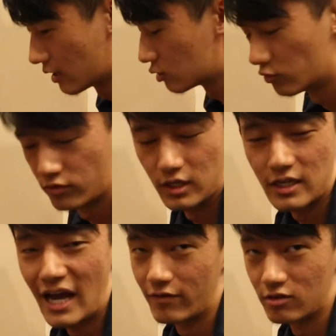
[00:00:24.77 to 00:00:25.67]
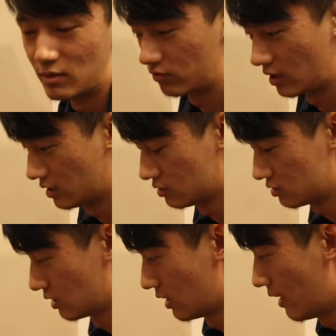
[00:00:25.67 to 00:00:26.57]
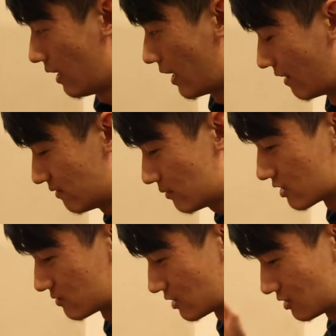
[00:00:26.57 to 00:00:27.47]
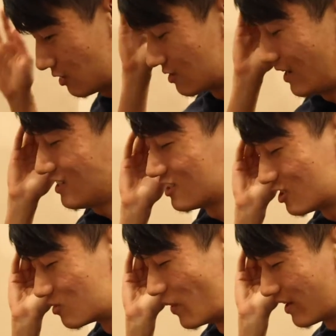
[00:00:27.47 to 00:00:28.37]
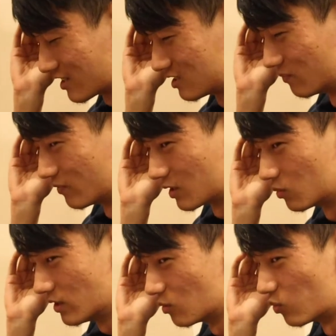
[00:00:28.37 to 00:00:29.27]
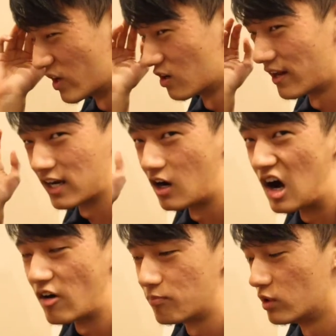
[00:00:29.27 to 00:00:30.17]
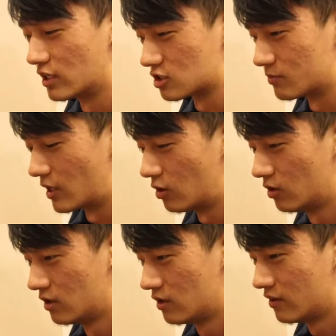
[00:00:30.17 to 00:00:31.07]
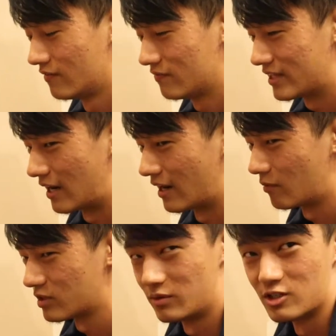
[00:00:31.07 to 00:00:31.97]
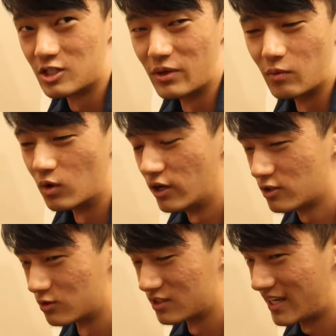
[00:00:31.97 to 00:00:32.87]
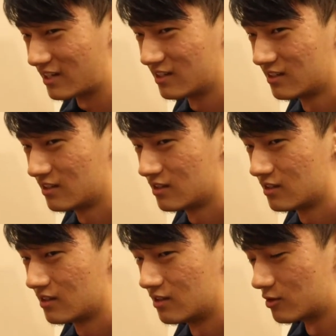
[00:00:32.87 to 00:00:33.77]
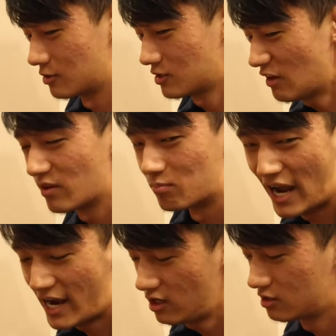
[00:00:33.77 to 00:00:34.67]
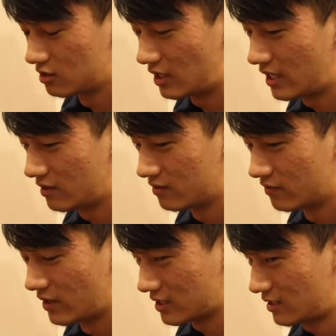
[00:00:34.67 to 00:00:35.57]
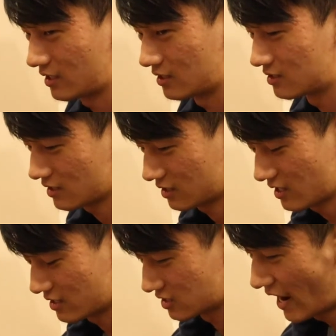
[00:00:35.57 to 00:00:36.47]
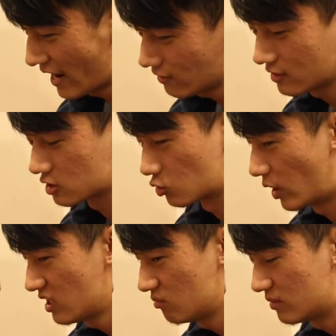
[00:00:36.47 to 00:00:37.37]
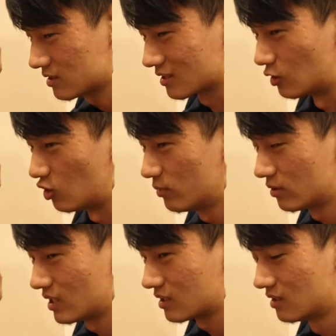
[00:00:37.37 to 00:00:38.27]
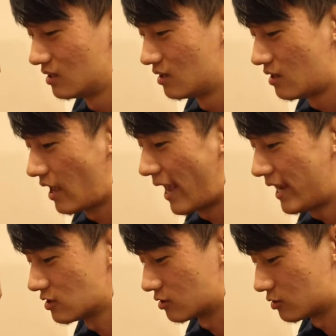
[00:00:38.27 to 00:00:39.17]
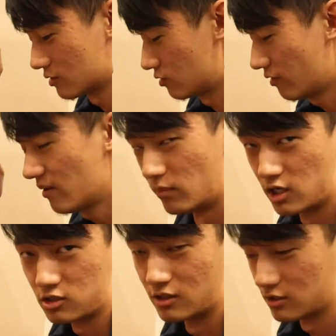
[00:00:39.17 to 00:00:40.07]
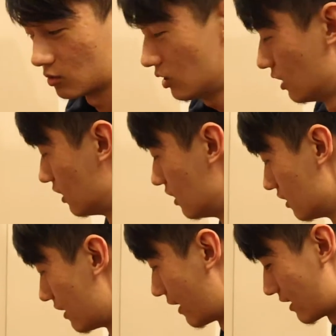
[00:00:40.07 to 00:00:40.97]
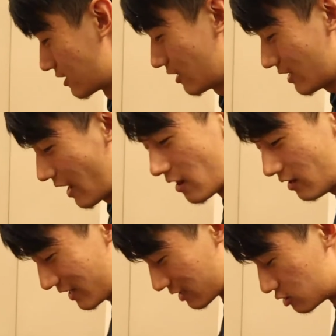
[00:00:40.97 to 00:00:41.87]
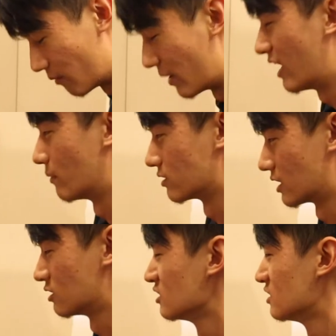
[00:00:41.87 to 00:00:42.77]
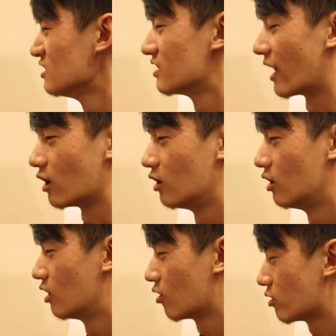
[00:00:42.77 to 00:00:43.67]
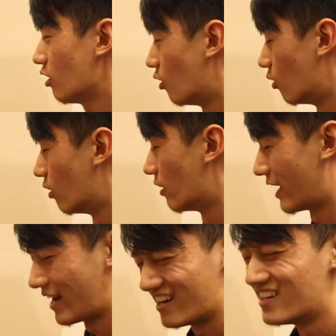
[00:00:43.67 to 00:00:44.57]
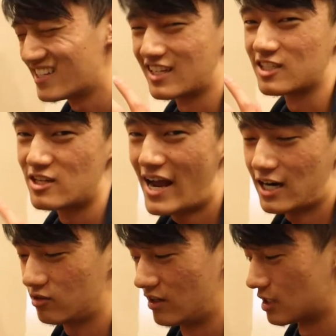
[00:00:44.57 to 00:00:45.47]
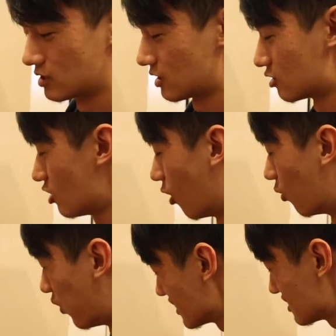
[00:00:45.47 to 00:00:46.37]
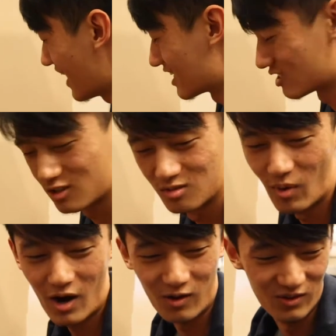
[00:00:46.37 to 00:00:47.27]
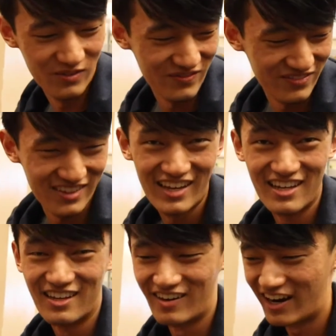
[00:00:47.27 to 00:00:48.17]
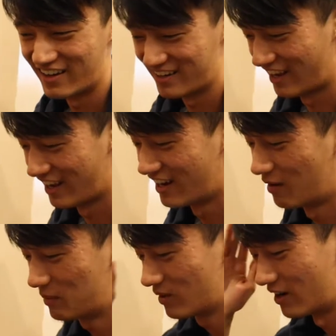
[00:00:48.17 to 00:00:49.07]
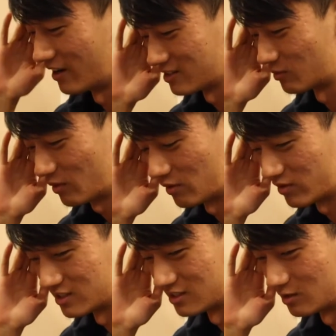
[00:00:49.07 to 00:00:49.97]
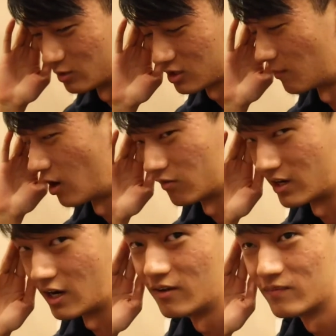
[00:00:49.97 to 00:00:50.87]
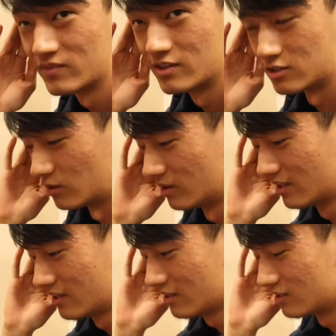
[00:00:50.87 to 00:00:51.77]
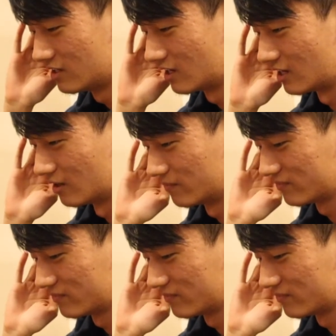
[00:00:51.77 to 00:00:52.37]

goofing and gaffing my friends. I remember I, I just started, I just smelled like some like really weird like off-putting smell that I wasn't really sure what it was. It was like it was, it was definitely bad, right? It's kind of like it's, it's, kind of like sweaty. Maybe it's like a little bit of like eggs. It was, it was very musky, and I was like, what? I, so I, I like darned my head up. I was like, like, yo, in this exact trade. I was like, yo, what's that smell? All right. And I remember uh, so one of our friends was we R for now. So he uh,